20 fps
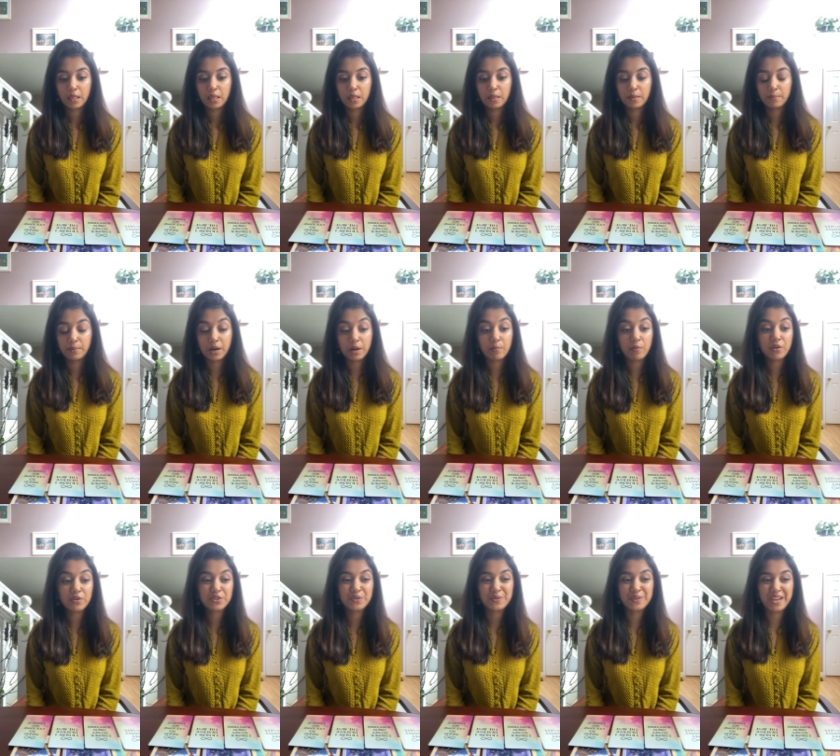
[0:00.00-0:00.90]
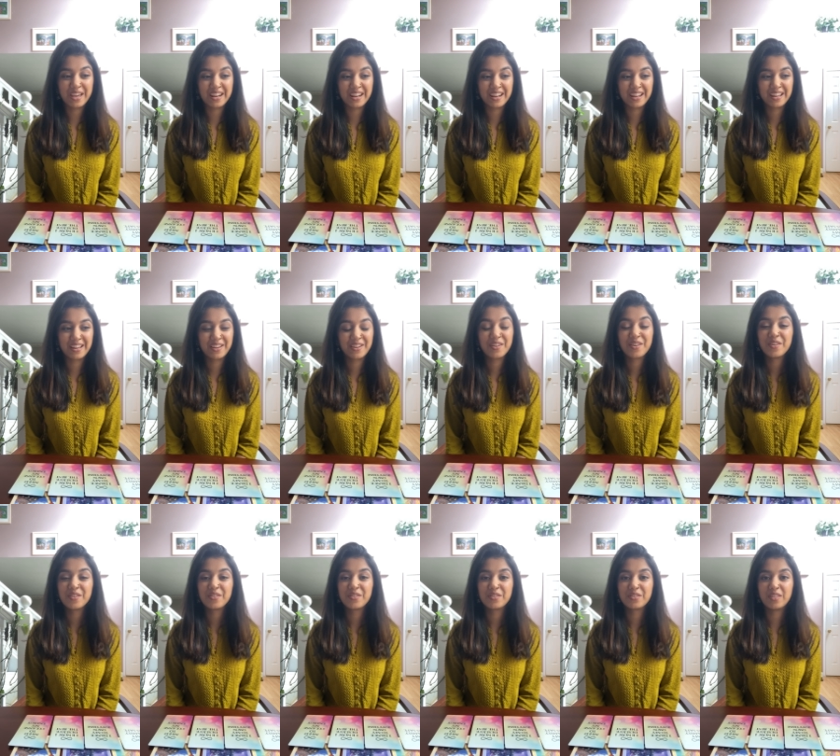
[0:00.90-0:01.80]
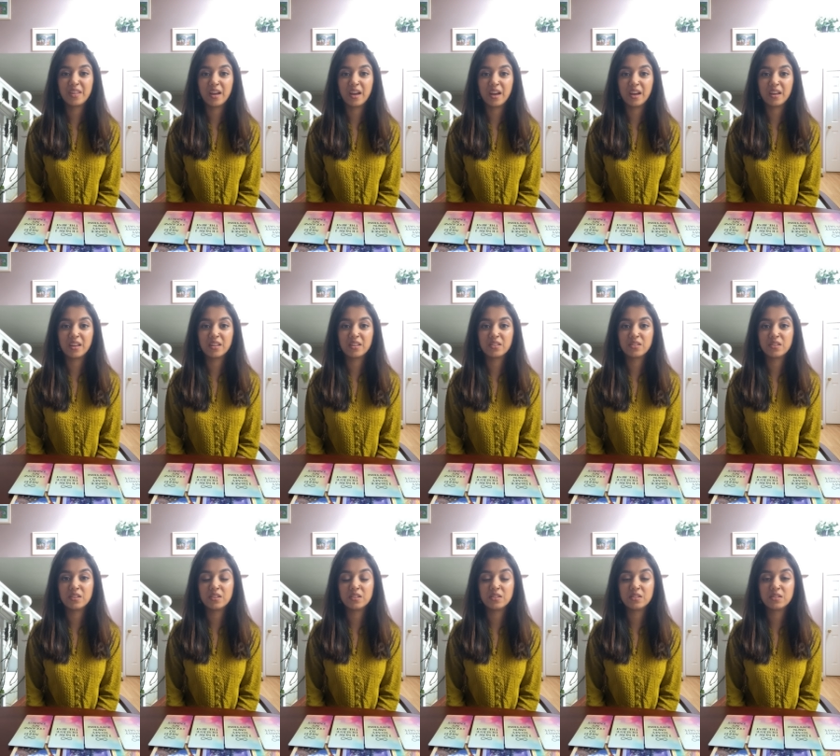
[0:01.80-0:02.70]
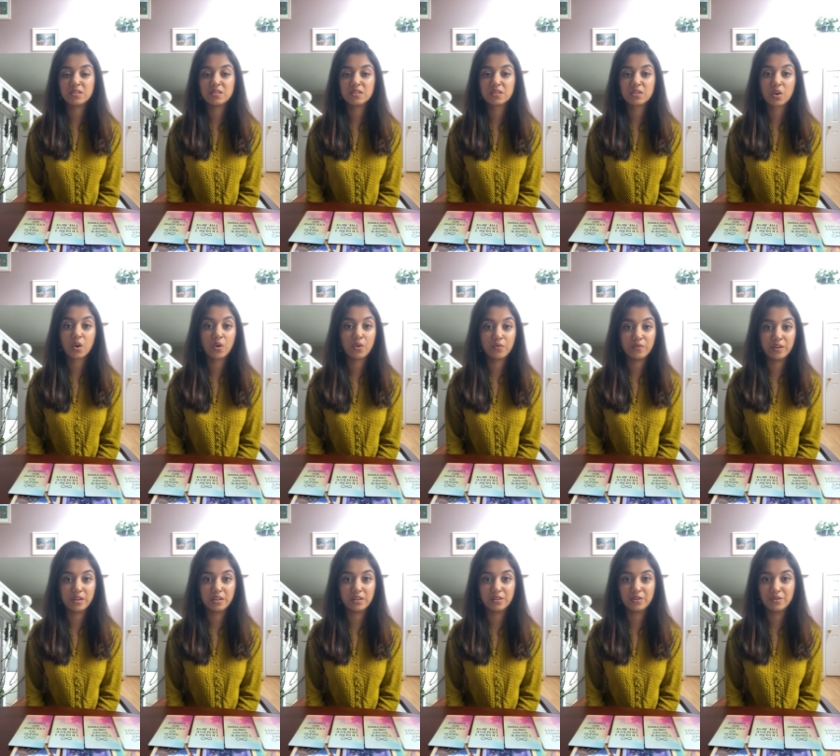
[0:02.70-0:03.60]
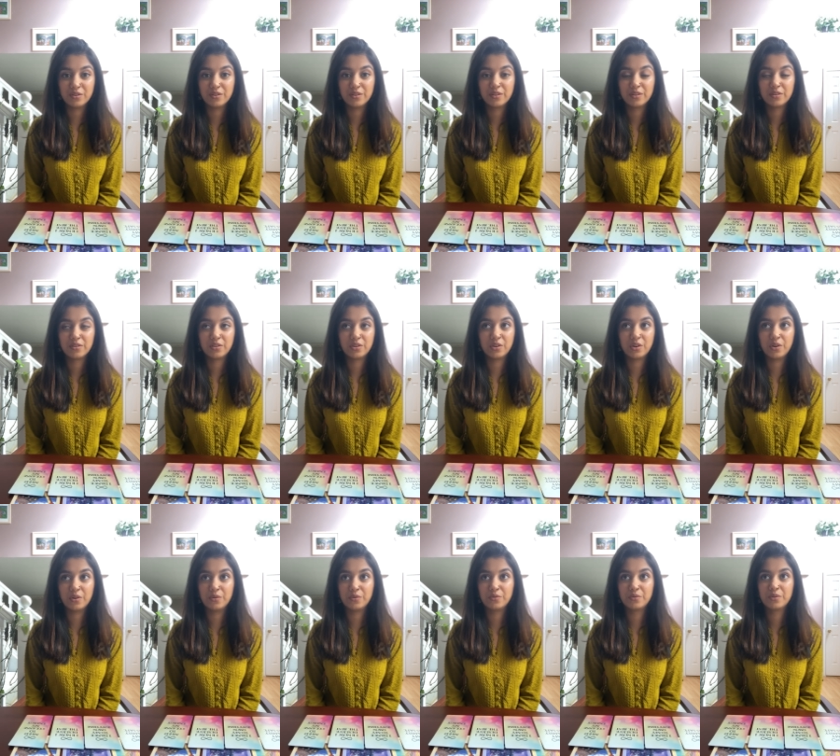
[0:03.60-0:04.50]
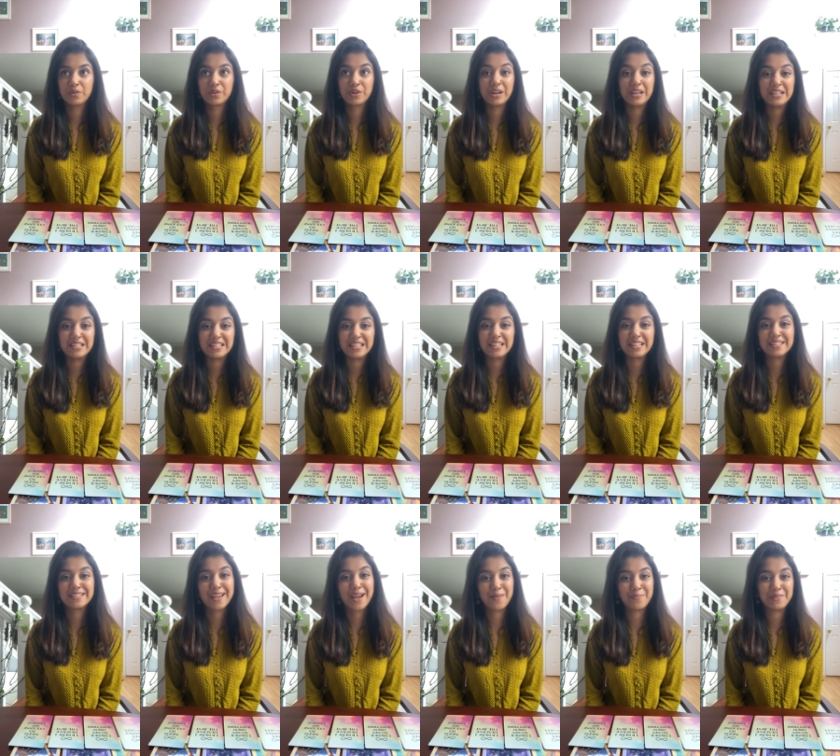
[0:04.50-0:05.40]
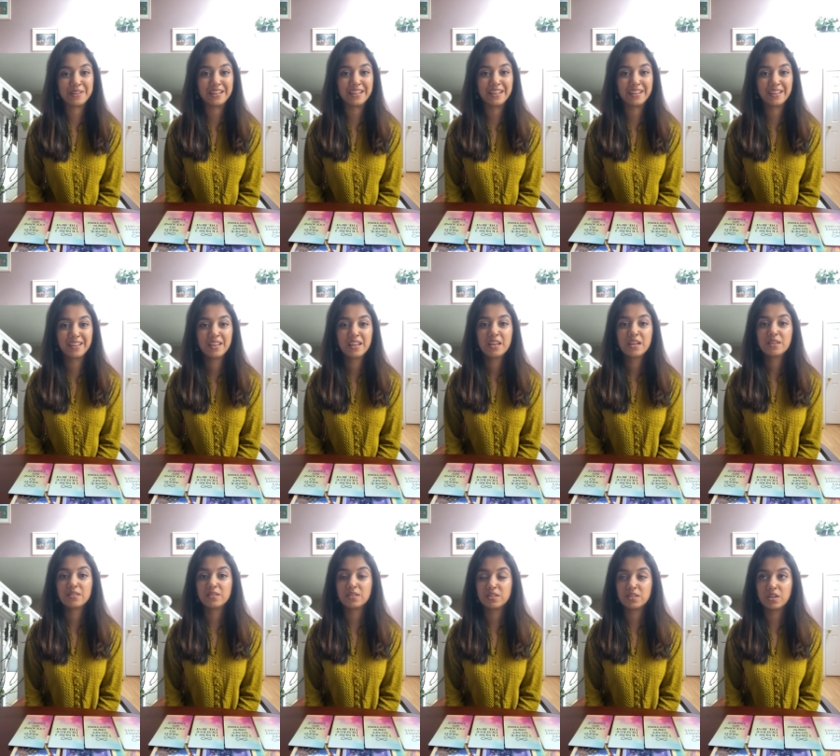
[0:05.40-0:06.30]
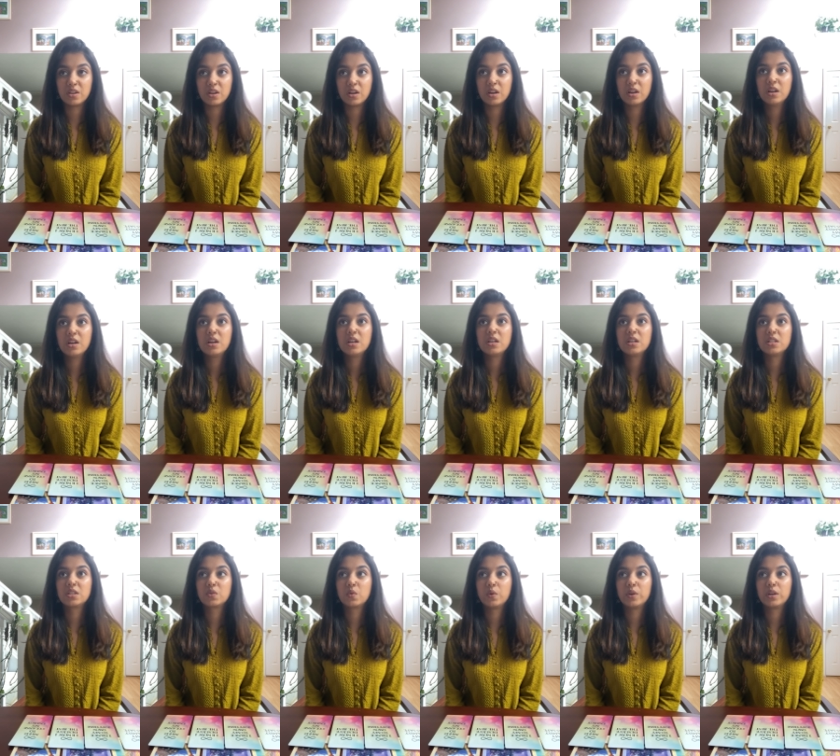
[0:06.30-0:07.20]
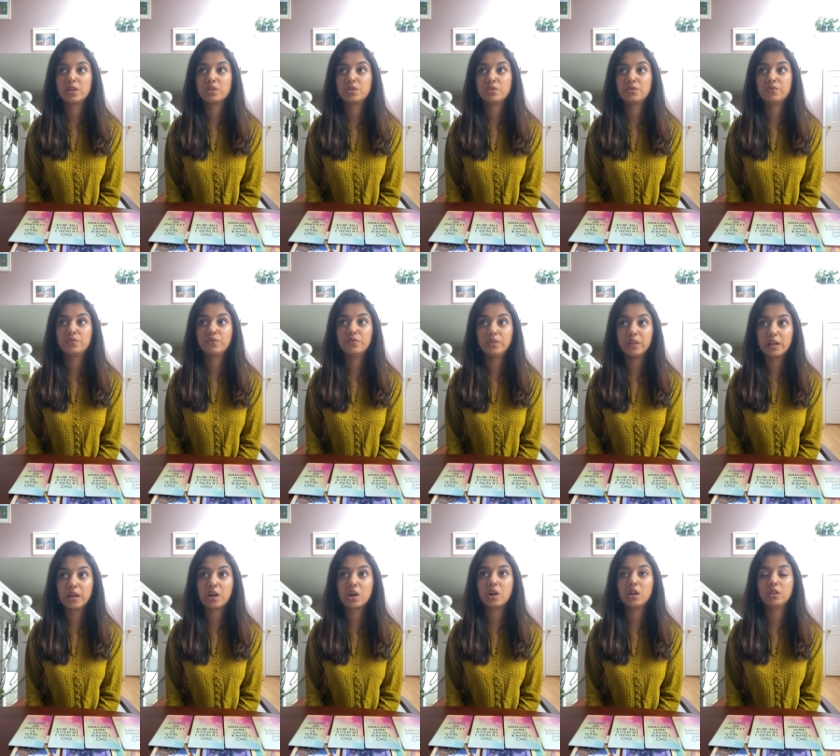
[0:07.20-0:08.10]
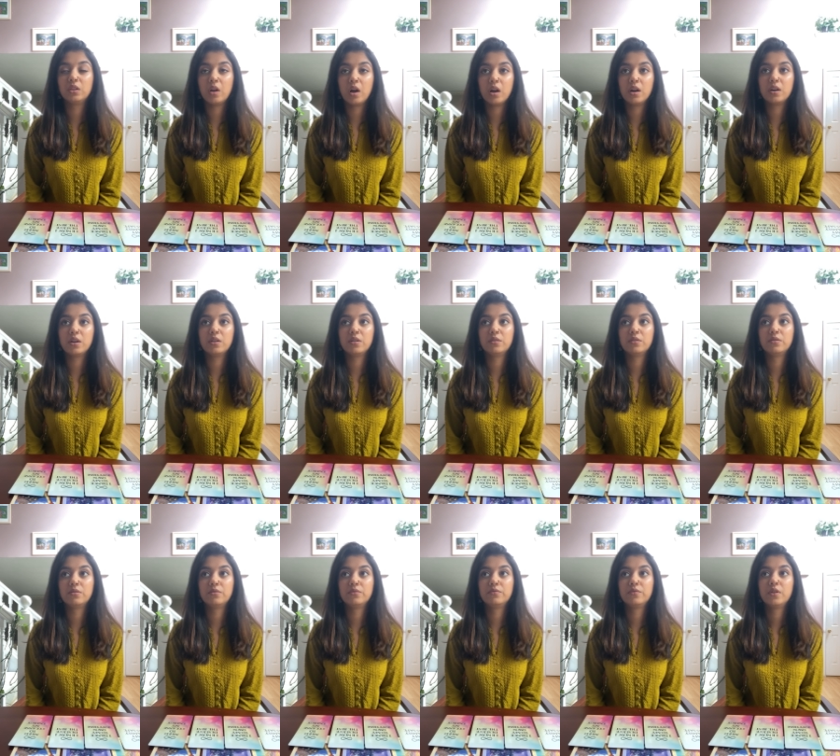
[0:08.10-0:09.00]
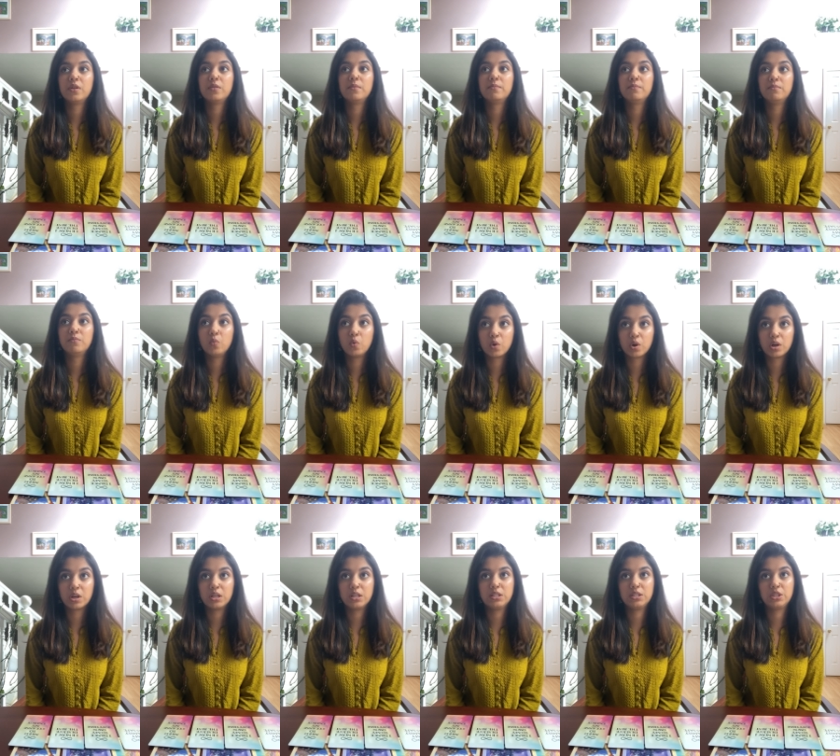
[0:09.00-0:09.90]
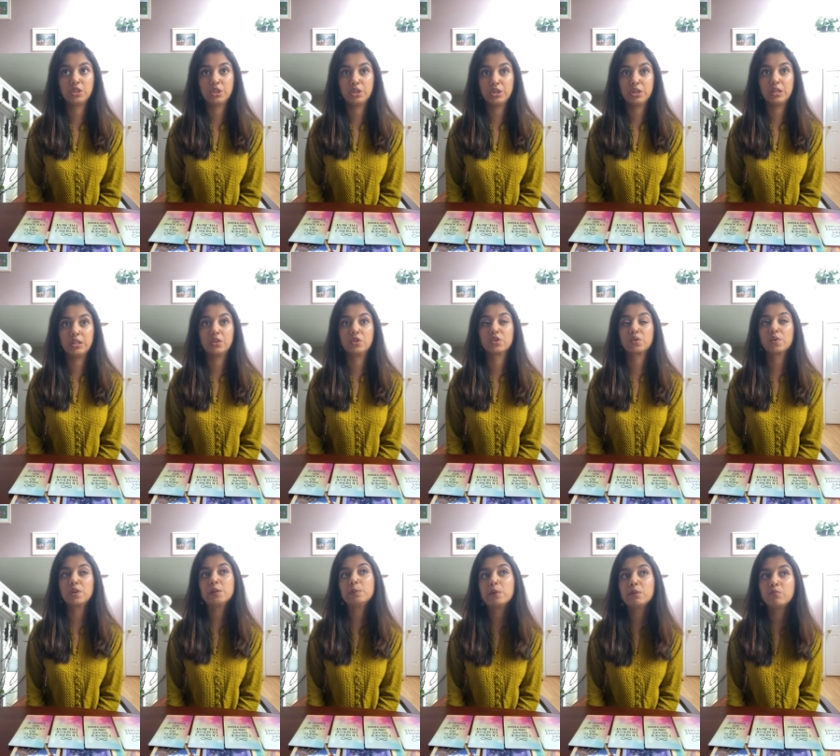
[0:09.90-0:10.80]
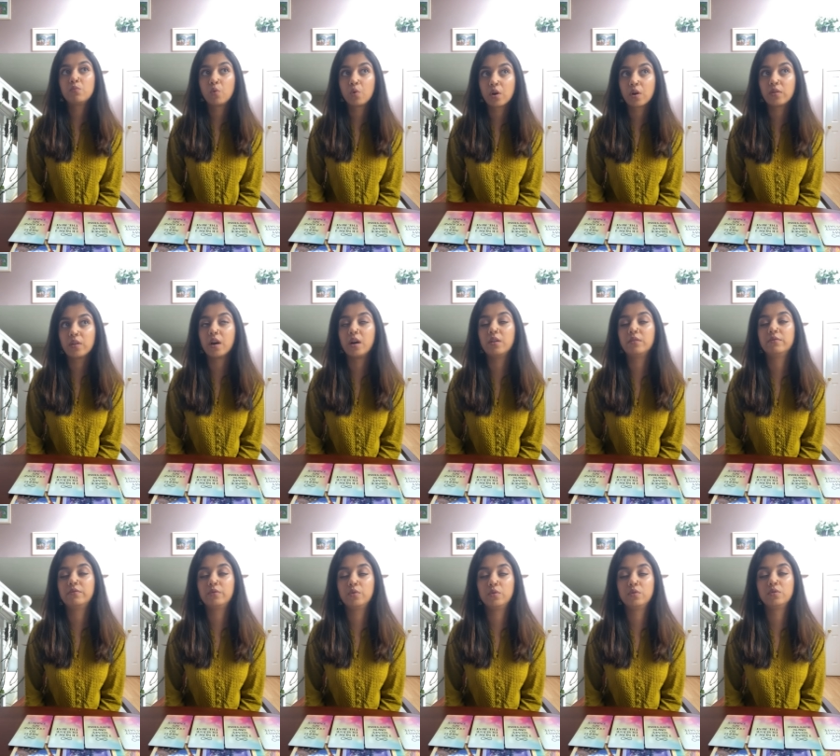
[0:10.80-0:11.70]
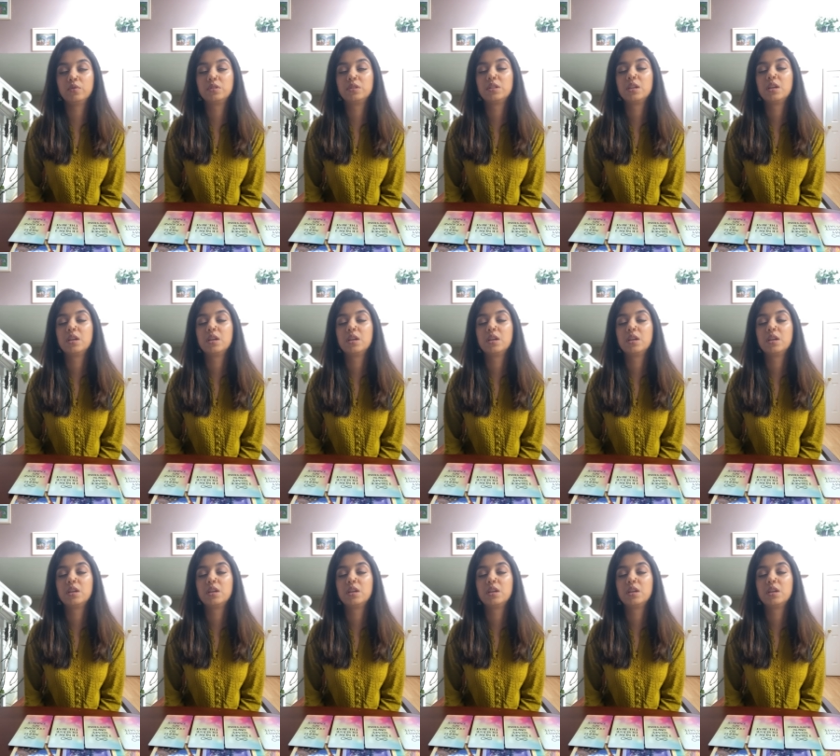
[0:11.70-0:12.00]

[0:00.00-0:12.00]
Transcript: I'm also getting that this COVID, crazy that's happening this year is going to flare a lot of more insecurity. There's going to be more that unfolds